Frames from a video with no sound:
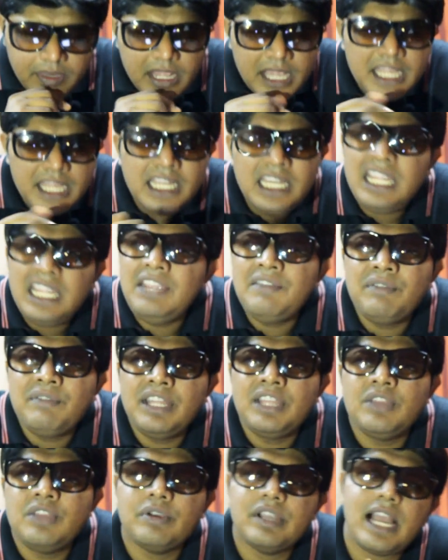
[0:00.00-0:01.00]
in
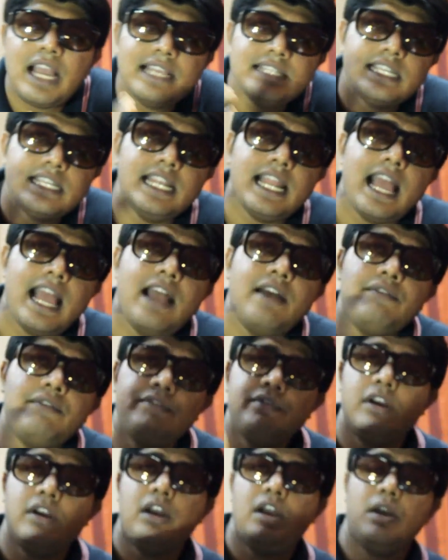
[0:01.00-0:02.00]
evening you guys can
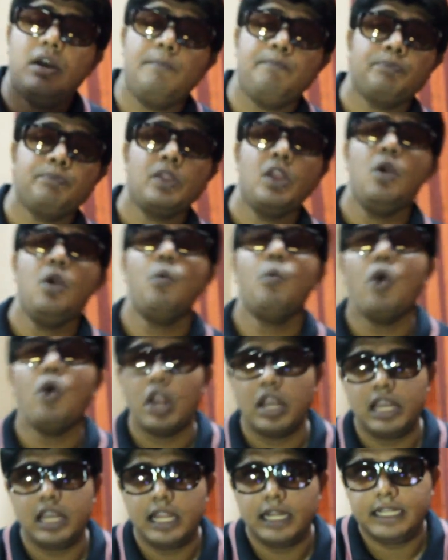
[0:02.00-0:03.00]
have
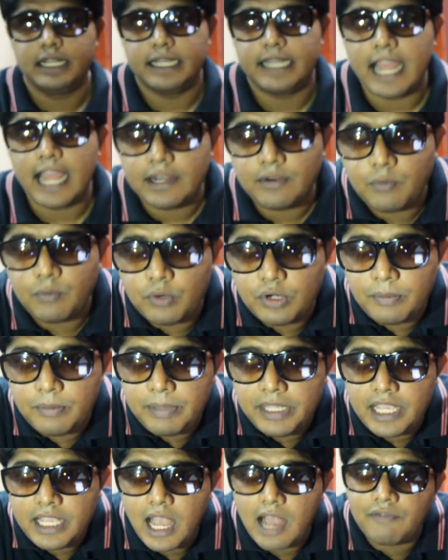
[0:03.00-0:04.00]
walnut, that would
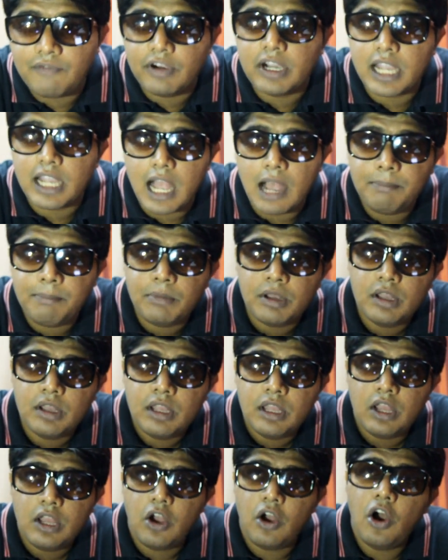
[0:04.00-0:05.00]
be half a cup,
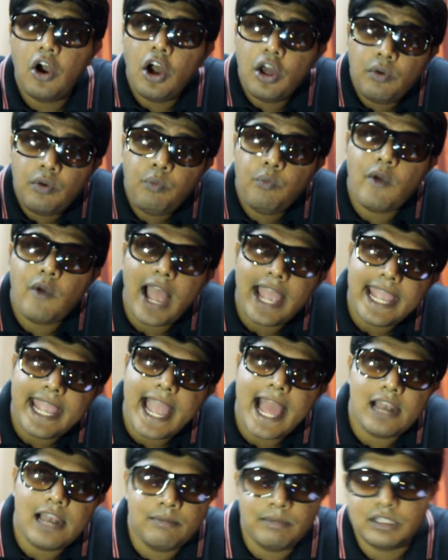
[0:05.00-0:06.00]
or
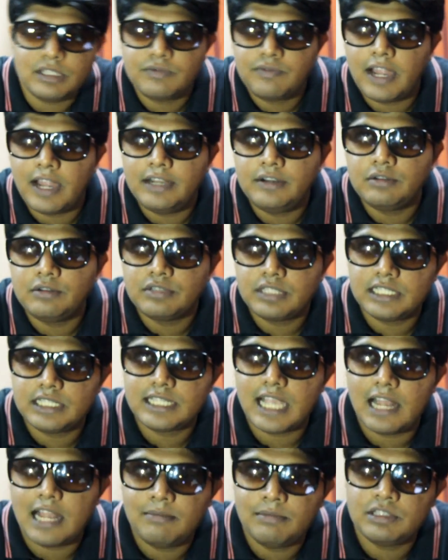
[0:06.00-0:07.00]
5 to
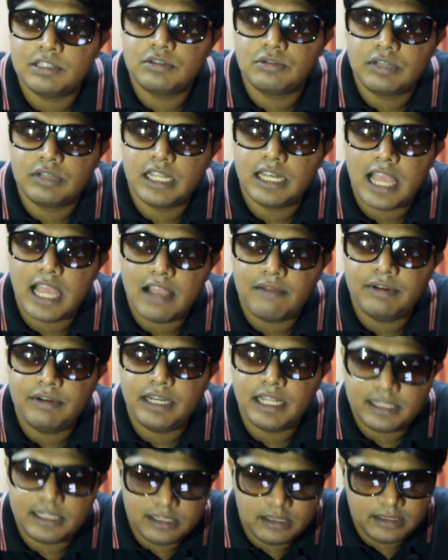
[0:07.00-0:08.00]
6 almonds you can have
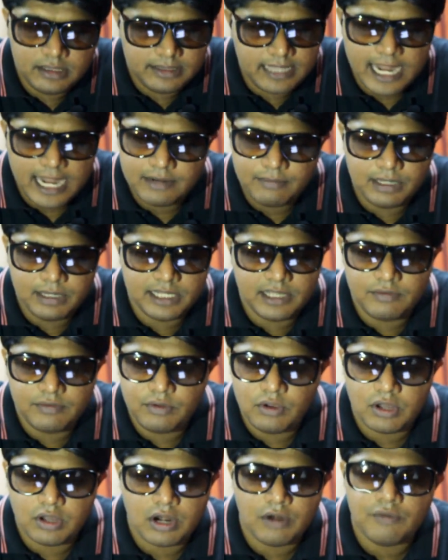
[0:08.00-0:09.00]
it, and that will give
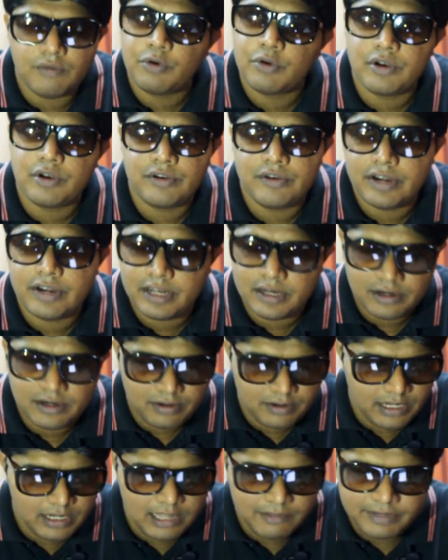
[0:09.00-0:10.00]
you around
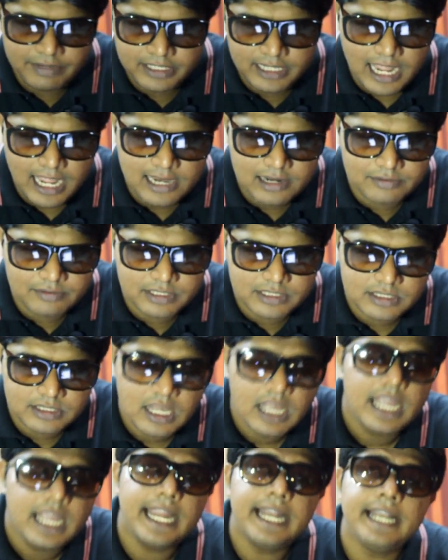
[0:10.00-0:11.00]
411 calories.
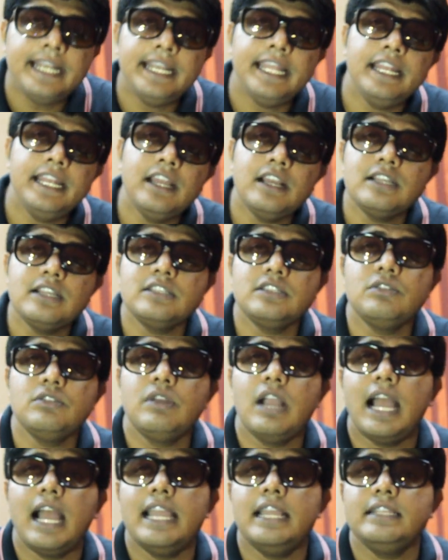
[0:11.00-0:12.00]
In dinners you
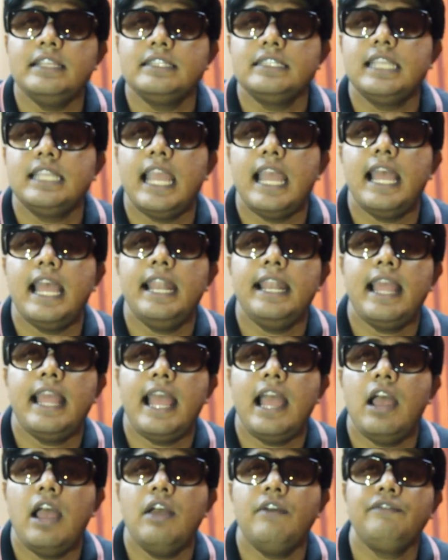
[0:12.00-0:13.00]
guys can
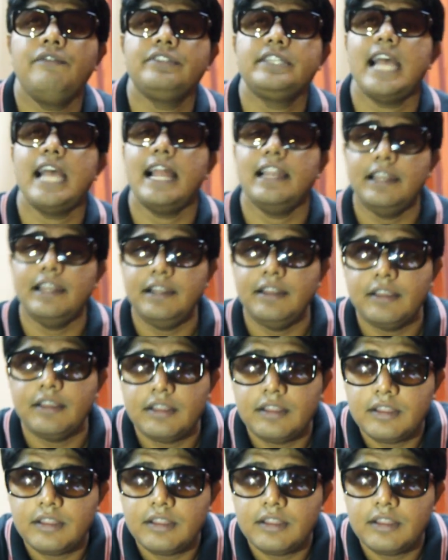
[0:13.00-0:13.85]
have salad.